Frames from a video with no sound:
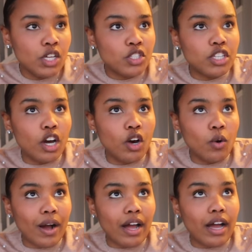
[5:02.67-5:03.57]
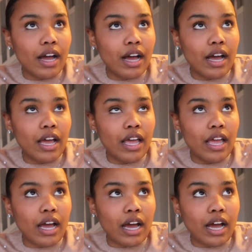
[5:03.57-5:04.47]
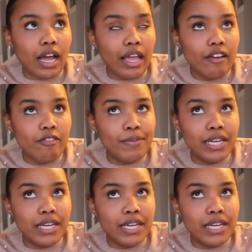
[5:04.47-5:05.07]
So I have